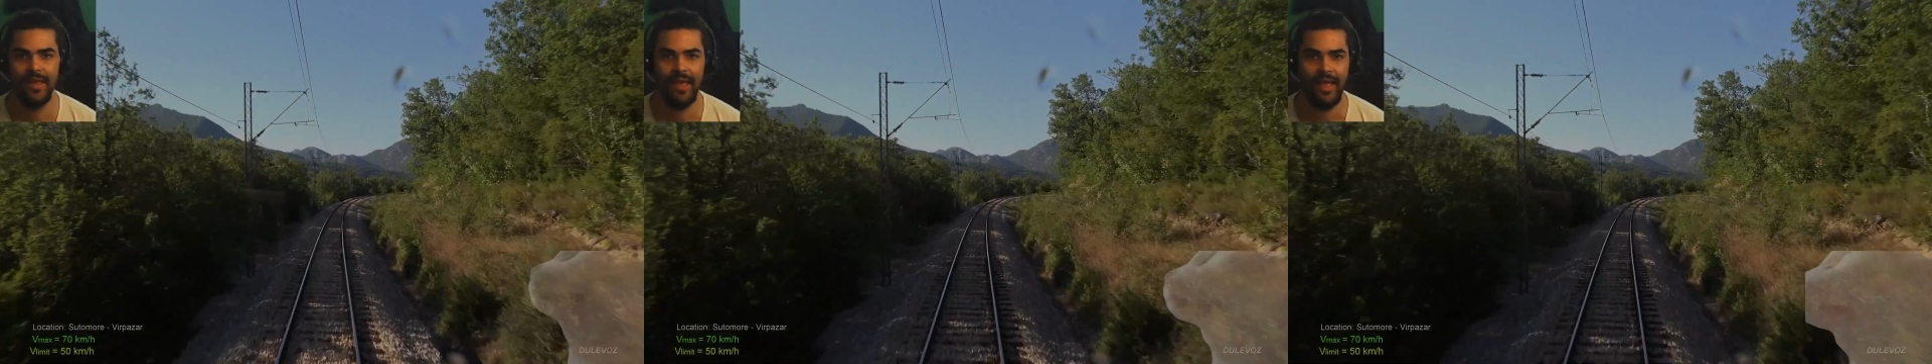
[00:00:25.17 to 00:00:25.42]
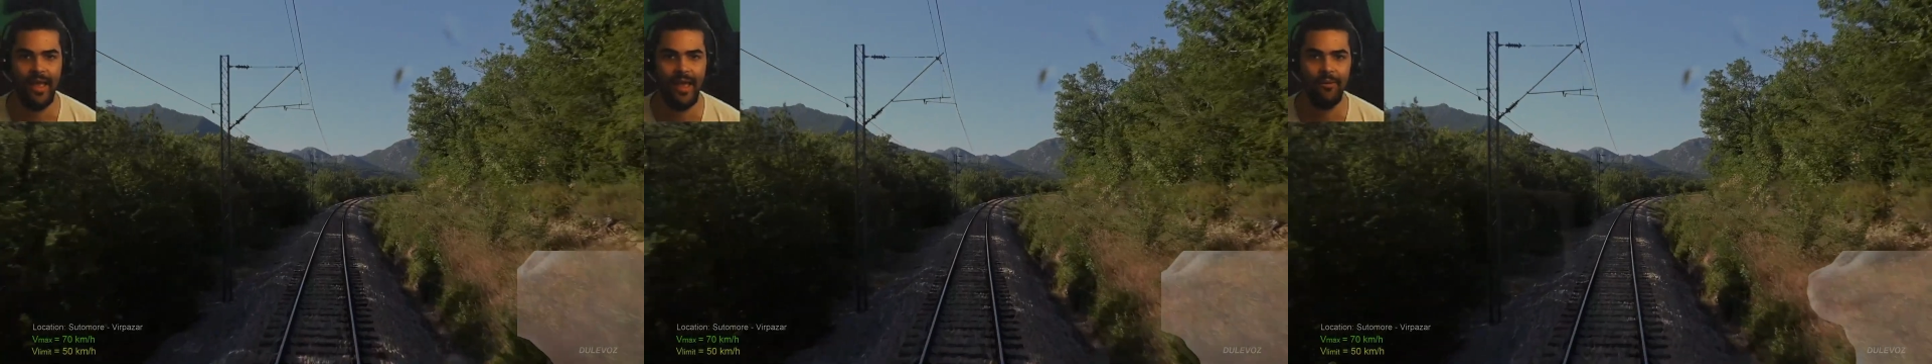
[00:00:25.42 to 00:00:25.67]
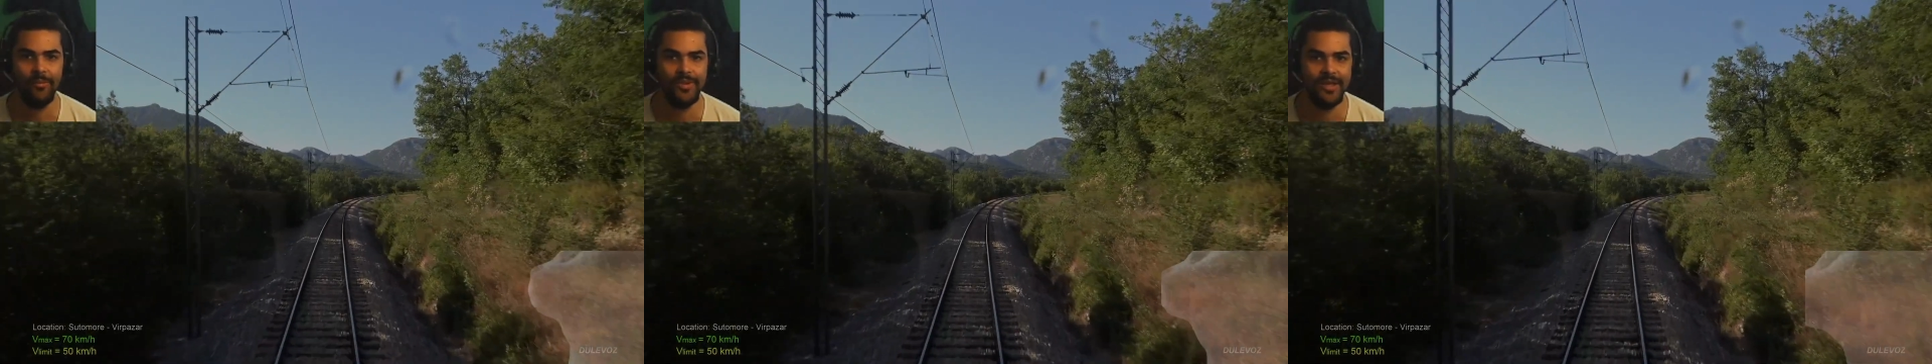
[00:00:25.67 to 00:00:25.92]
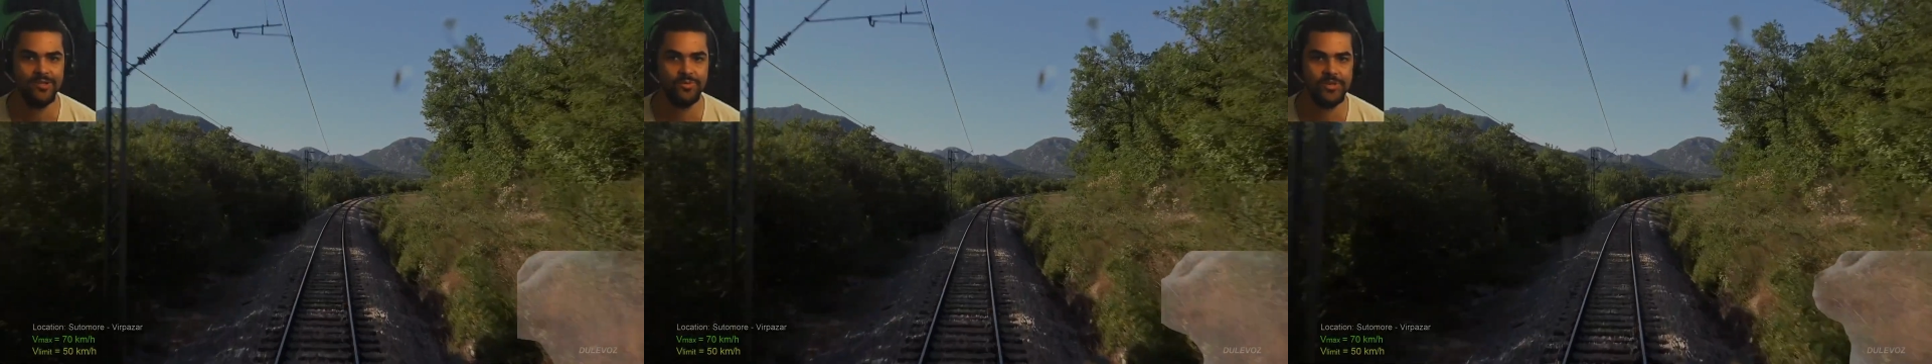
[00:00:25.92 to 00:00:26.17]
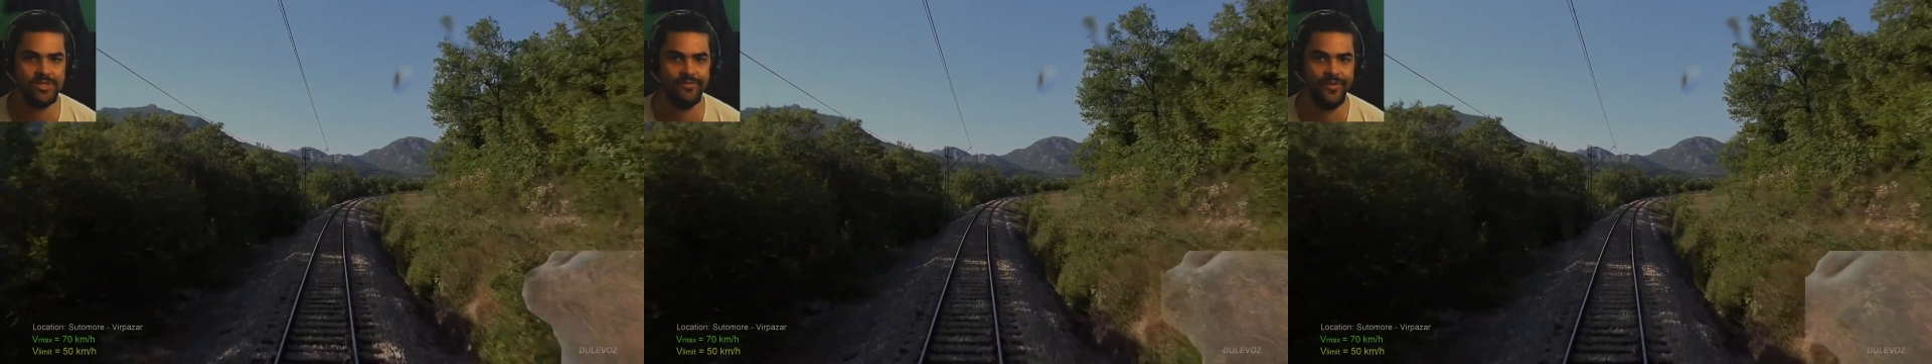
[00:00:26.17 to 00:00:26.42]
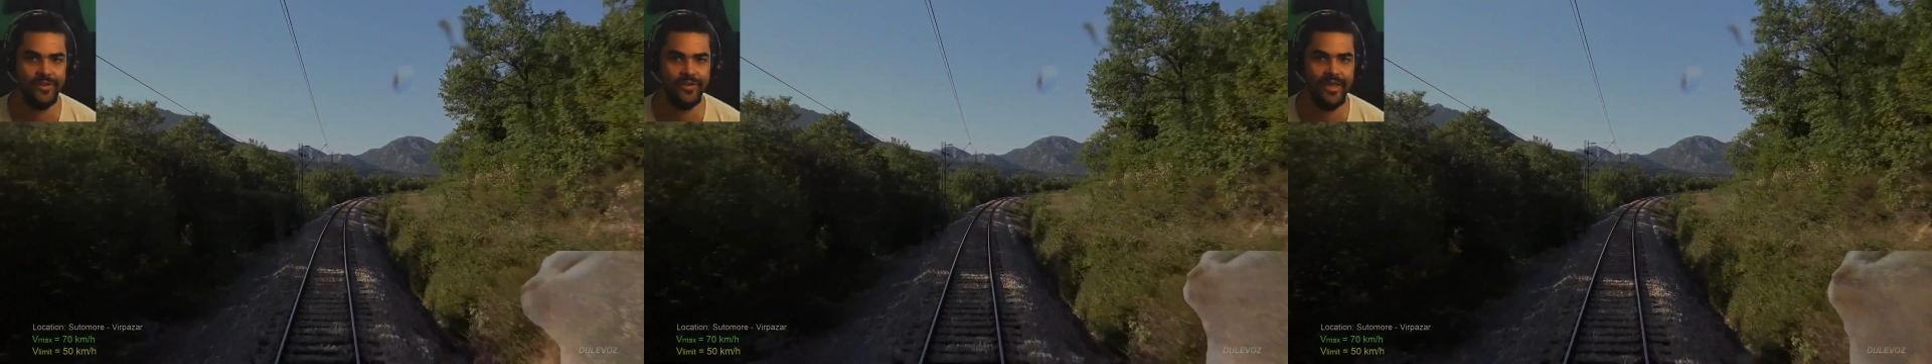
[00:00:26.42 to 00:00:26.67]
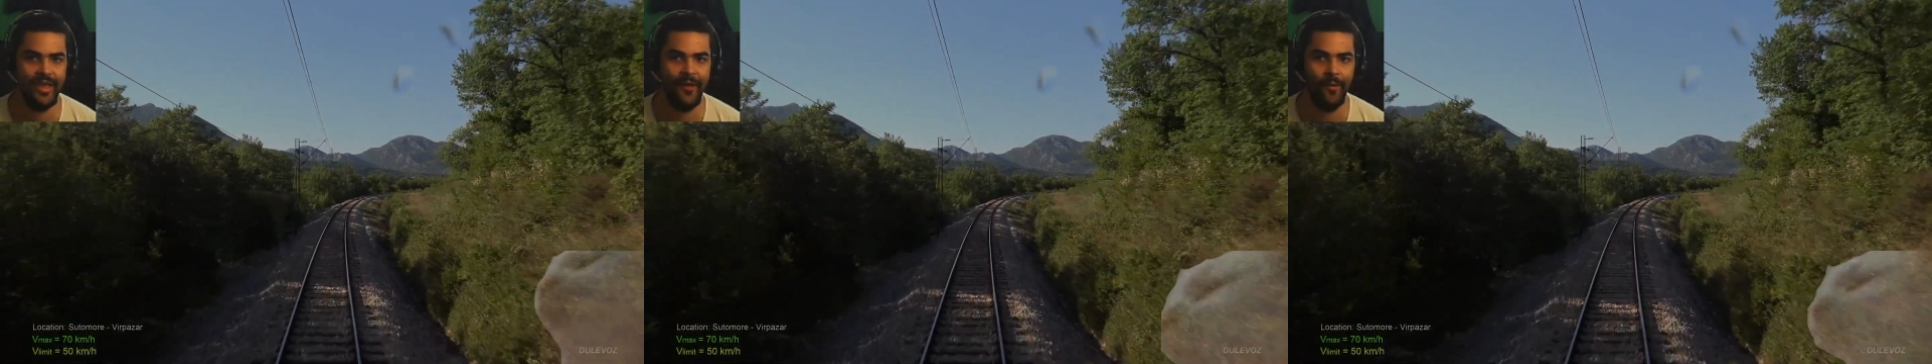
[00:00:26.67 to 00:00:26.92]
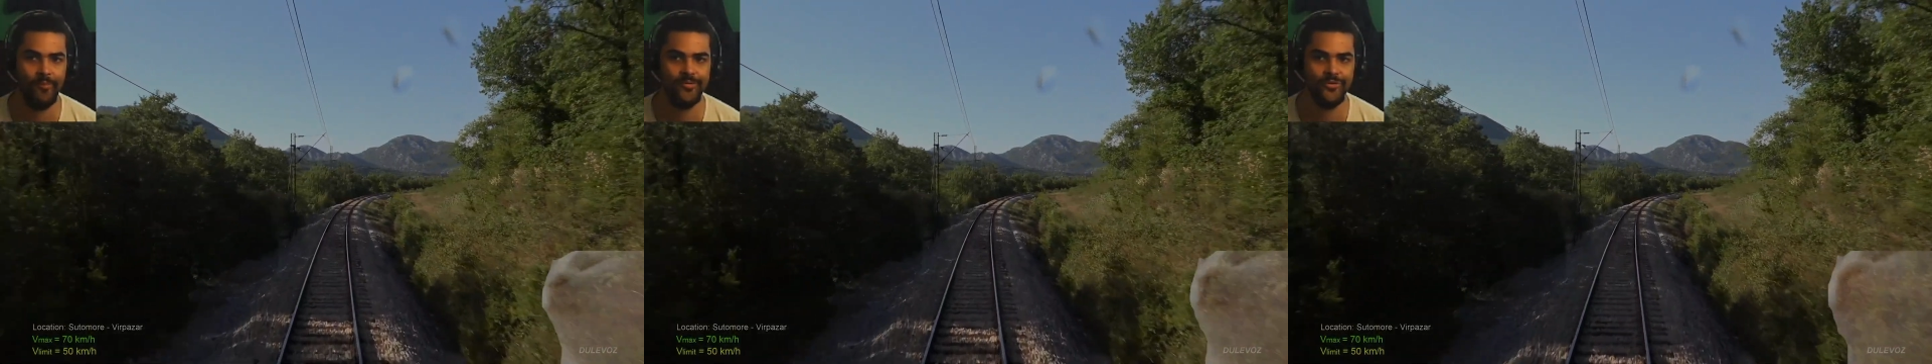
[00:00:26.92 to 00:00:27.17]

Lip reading: How would that specifically help